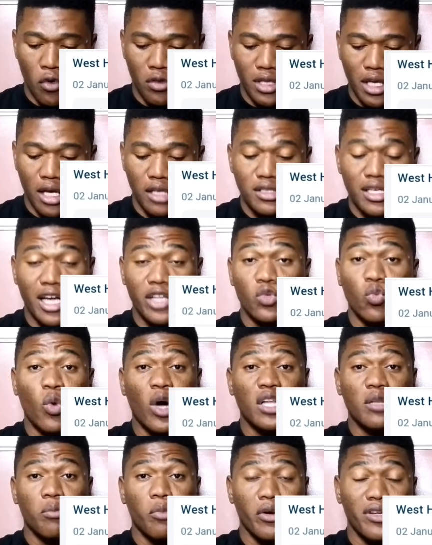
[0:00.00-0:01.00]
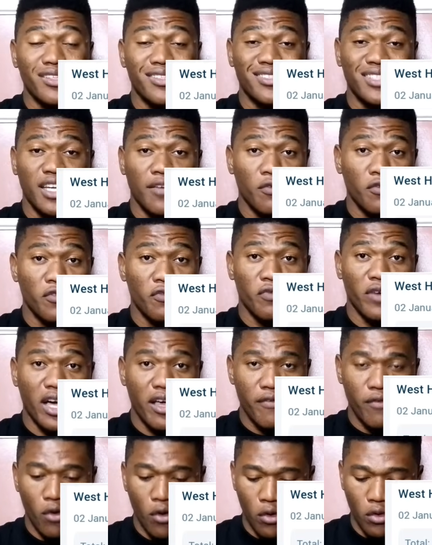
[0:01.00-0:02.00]
corners at
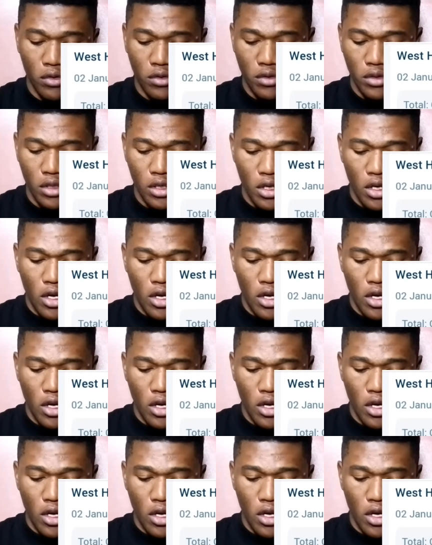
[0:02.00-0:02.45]
1.75 odd.